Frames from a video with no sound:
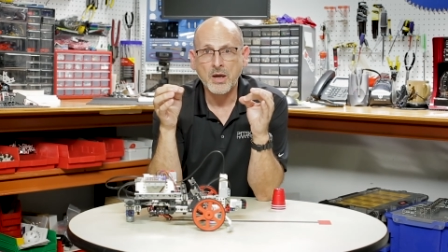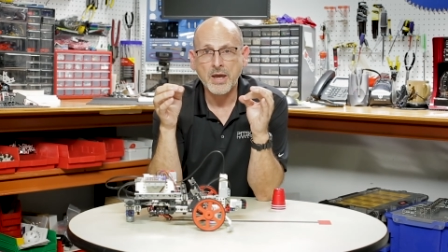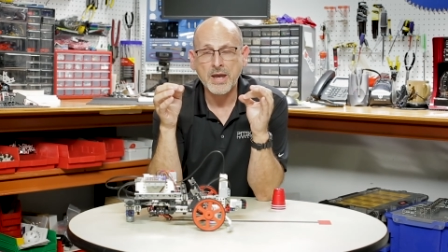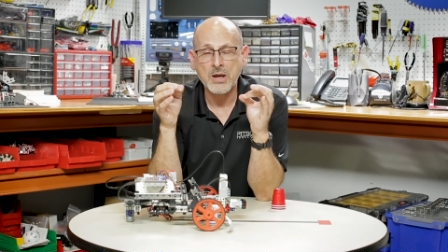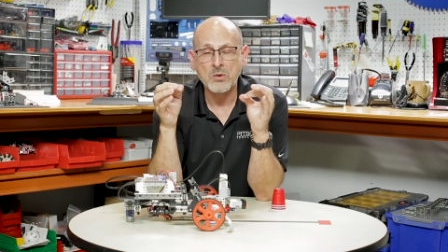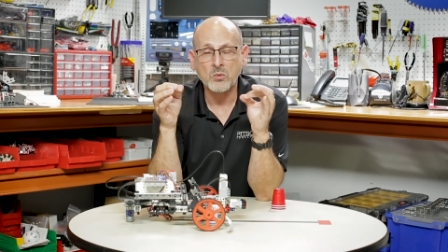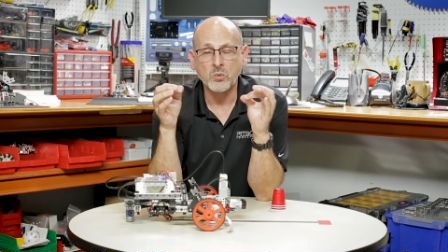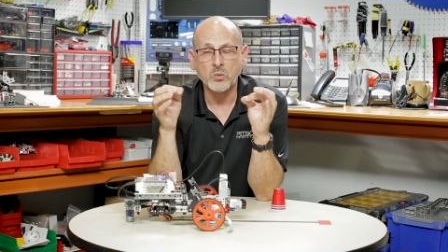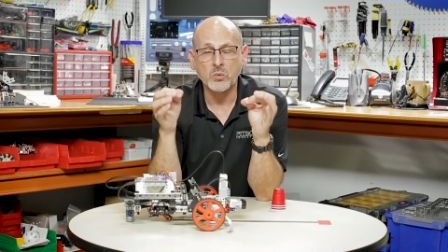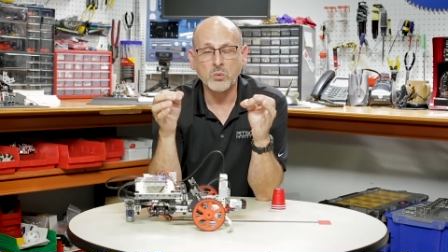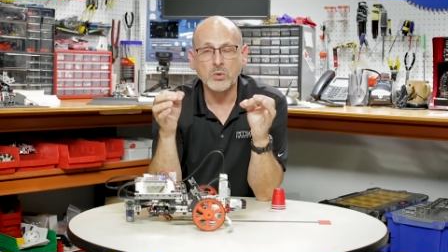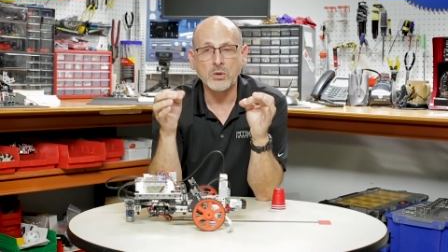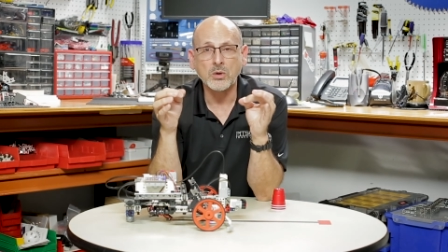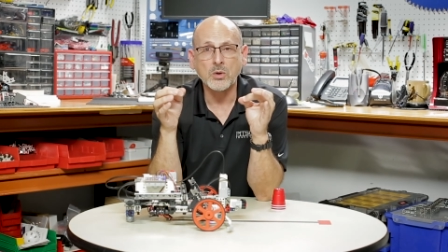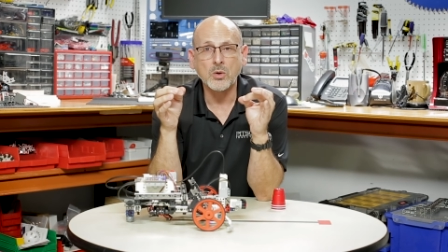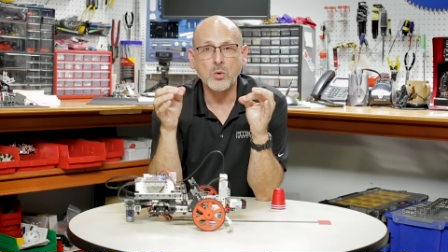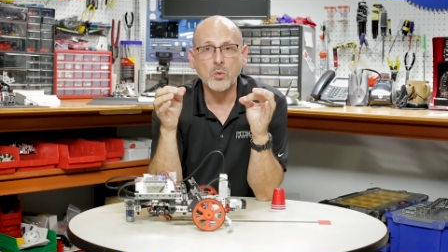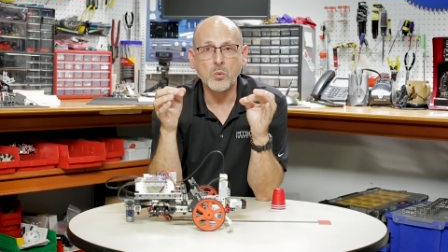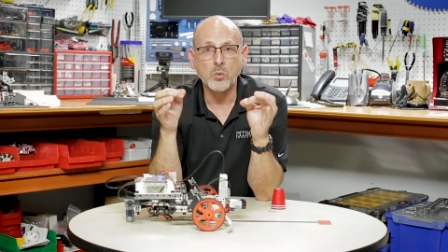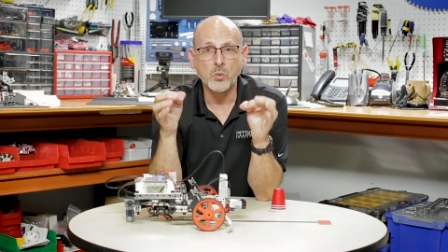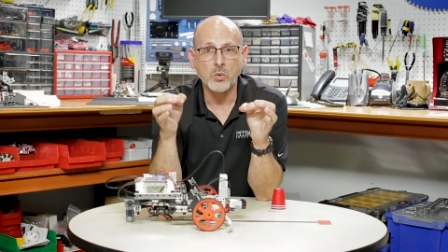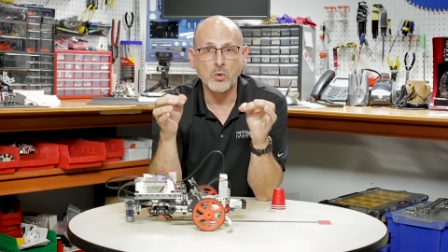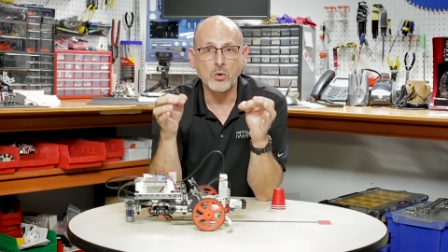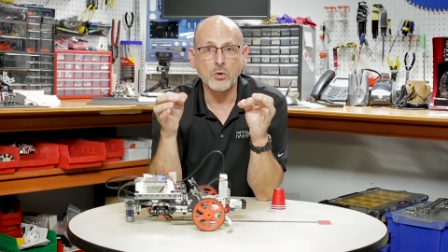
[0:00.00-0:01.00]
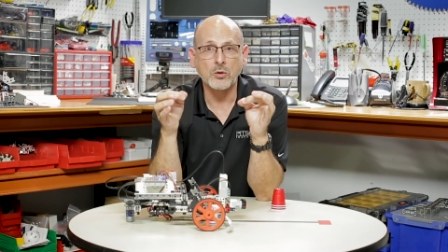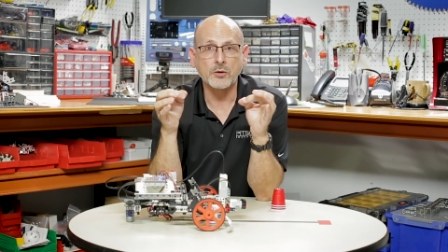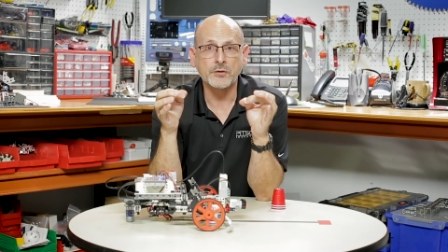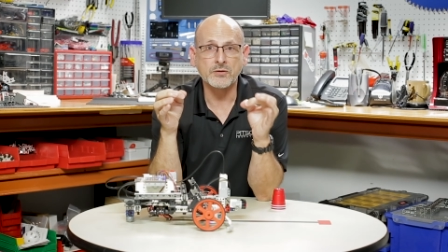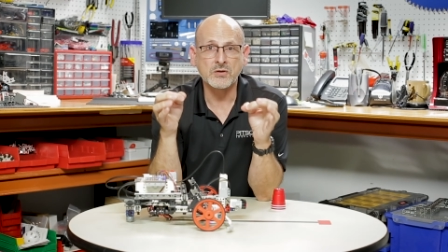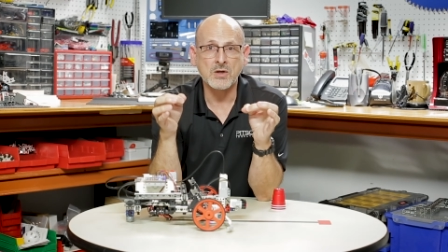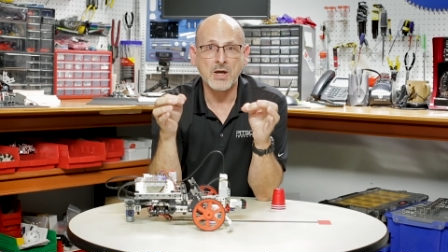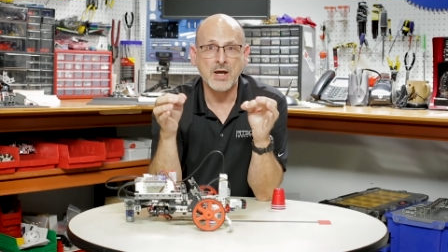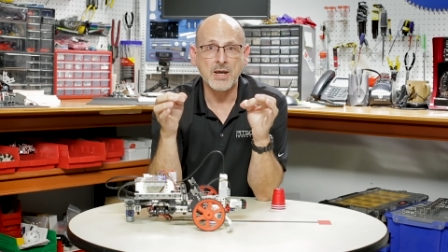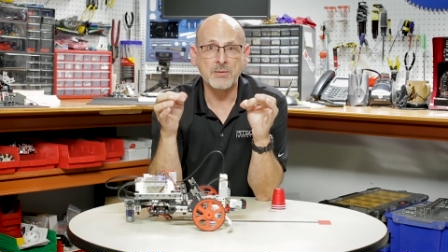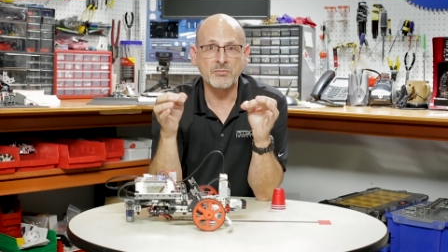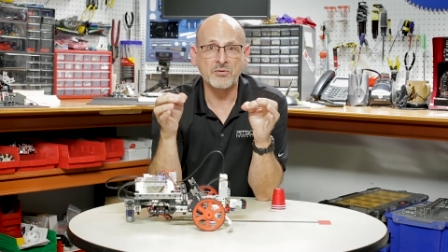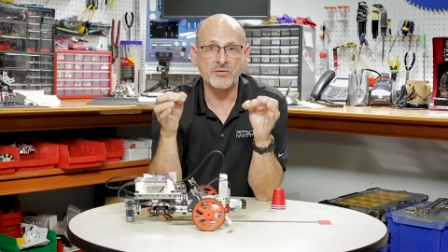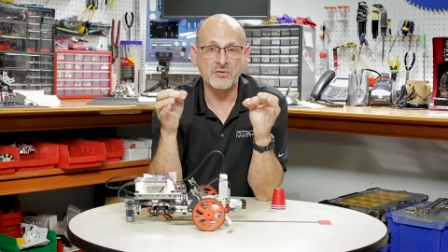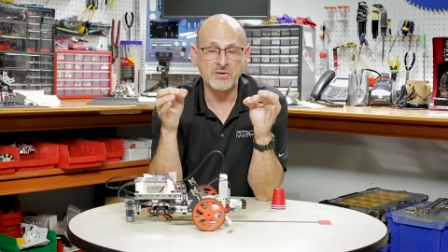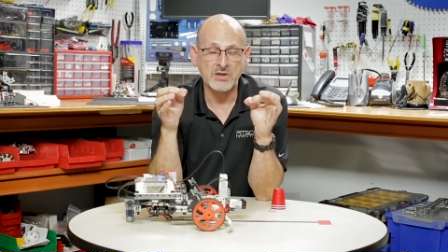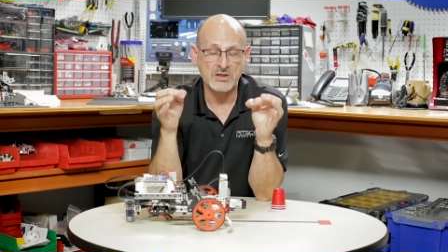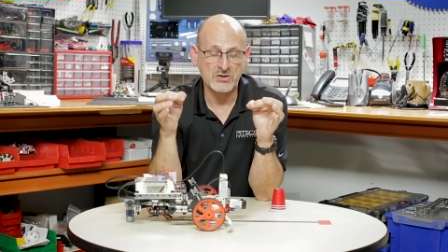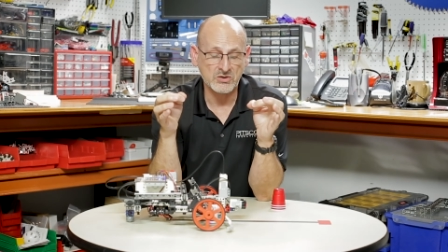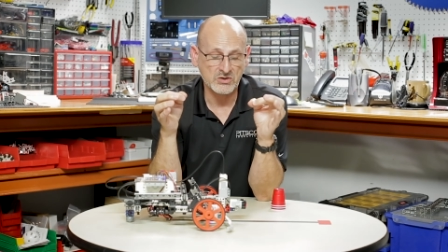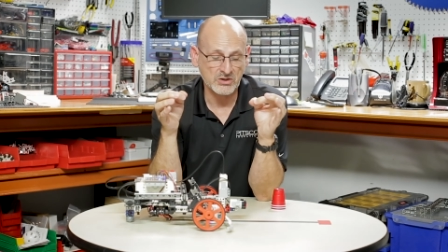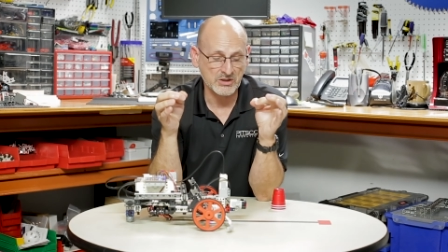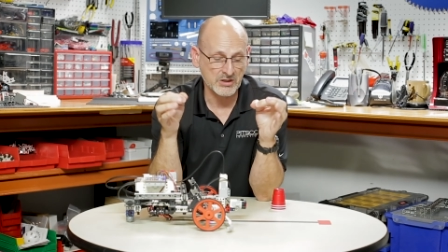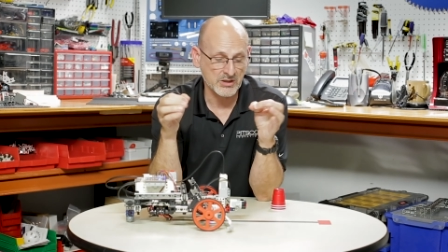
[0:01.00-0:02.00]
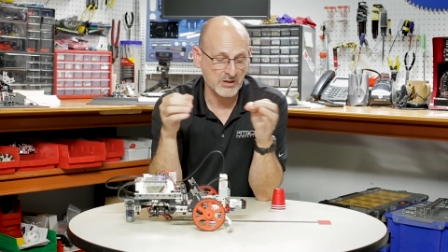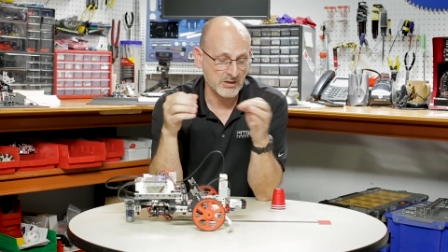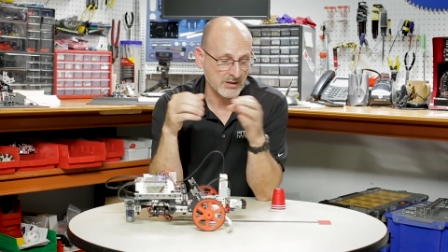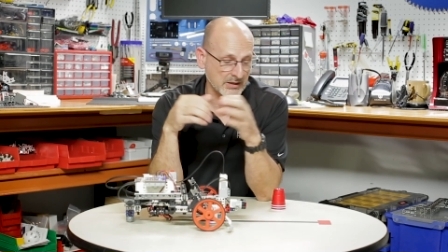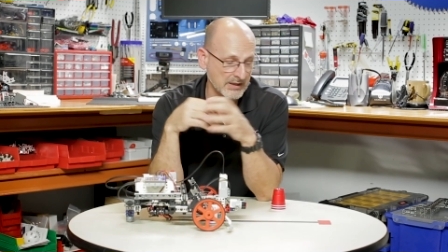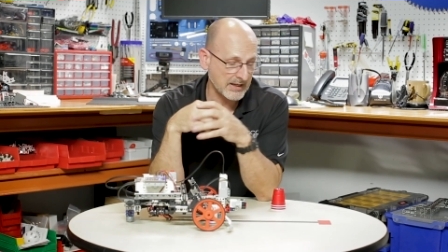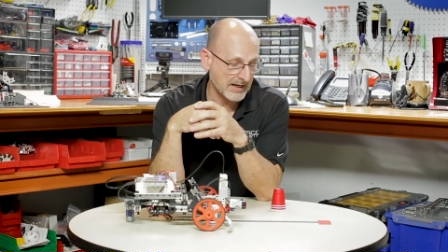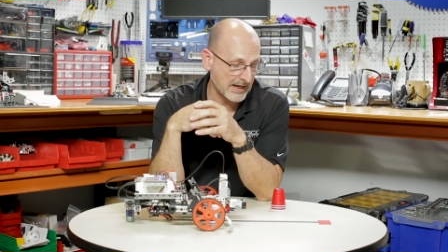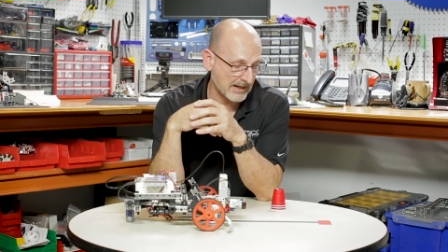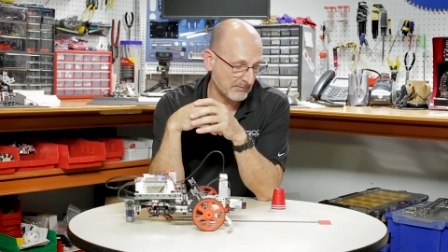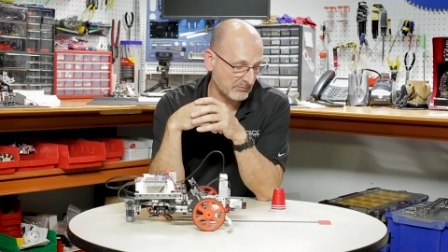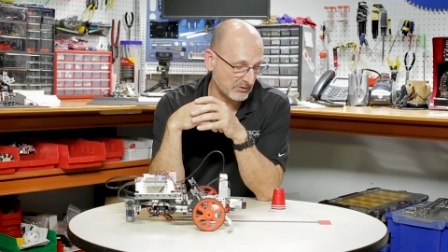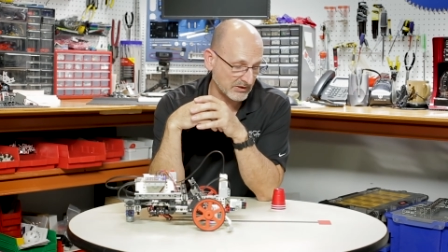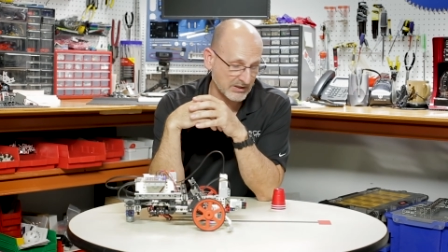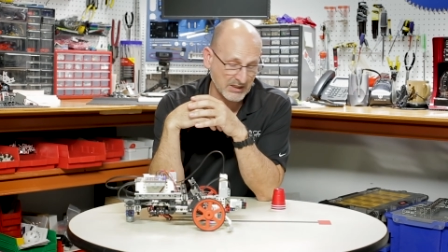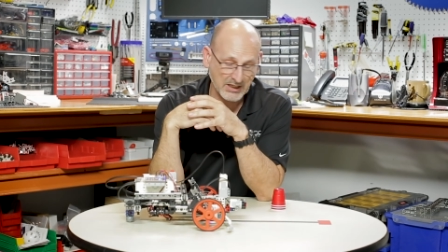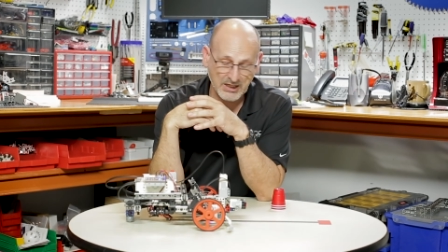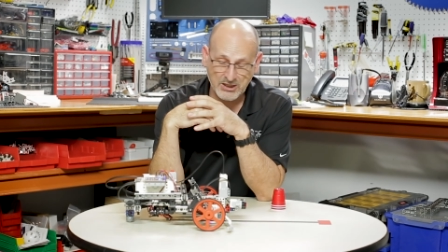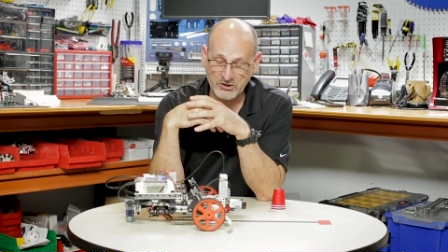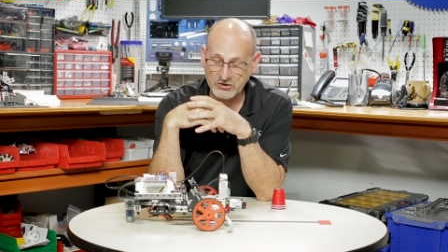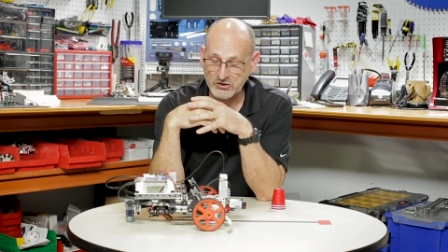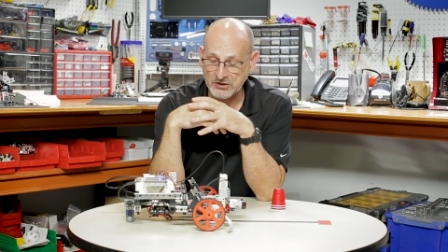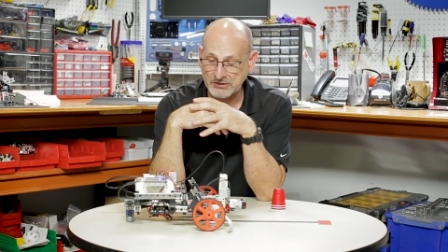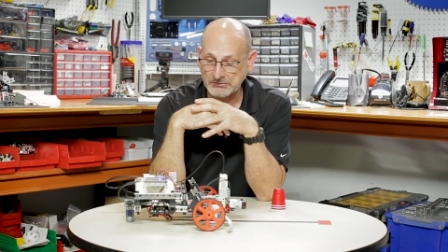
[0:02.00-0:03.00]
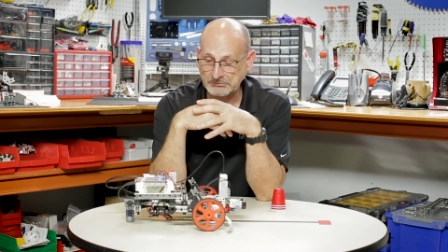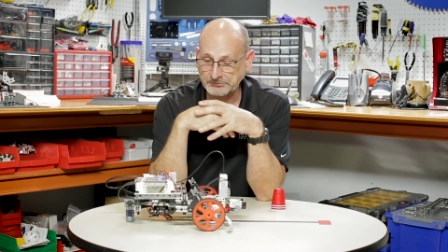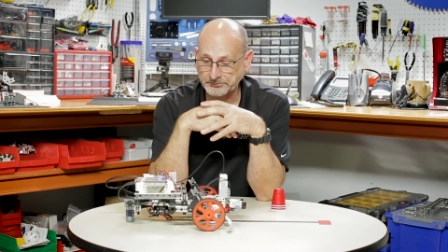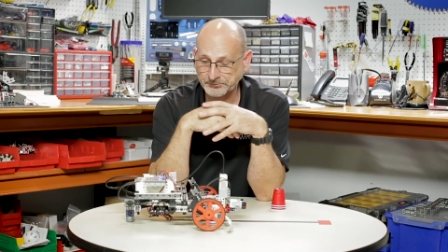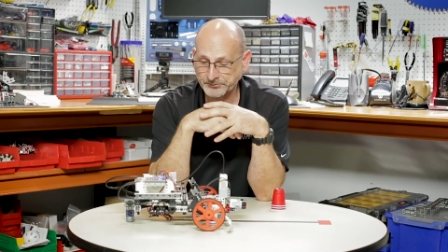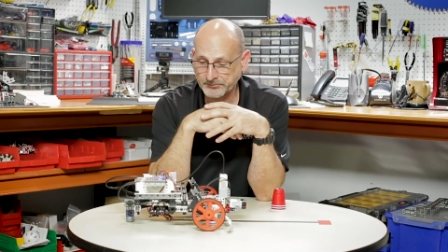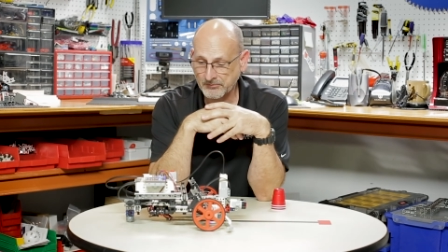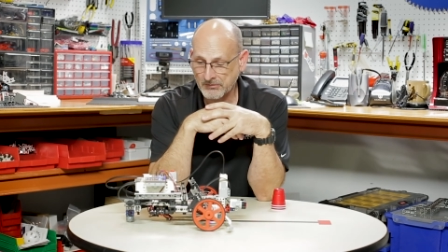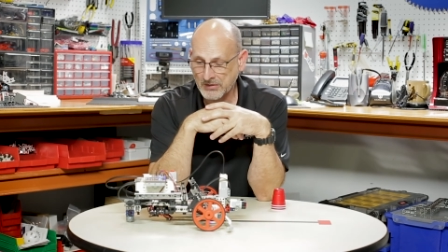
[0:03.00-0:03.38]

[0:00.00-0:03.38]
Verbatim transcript: a real world type of engineering application.